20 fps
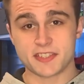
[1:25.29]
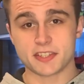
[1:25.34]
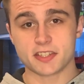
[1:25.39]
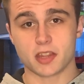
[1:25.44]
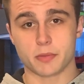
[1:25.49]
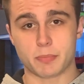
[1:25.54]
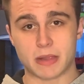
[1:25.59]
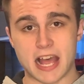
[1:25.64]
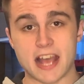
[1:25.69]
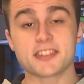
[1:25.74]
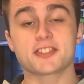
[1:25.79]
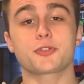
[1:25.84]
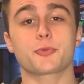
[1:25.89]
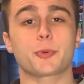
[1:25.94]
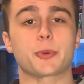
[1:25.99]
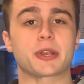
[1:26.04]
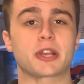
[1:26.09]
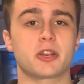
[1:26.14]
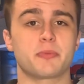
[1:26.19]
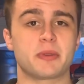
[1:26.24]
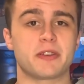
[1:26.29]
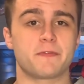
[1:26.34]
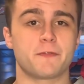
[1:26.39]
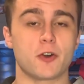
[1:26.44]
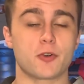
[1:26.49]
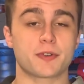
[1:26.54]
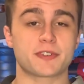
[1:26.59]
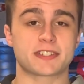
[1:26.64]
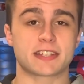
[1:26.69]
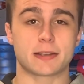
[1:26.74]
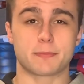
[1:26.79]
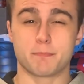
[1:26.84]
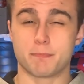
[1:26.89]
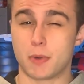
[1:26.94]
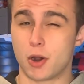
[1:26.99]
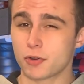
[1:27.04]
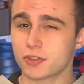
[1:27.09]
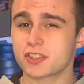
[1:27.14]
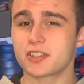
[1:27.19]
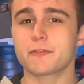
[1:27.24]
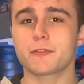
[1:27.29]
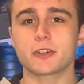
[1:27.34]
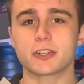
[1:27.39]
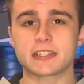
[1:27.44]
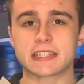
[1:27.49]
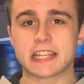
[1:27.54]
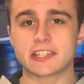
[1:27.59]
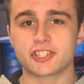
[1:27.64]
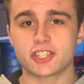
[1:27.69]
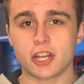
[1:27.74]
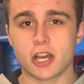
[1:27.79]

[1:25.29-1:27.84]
is the blaster we're going to be focusing most of our attention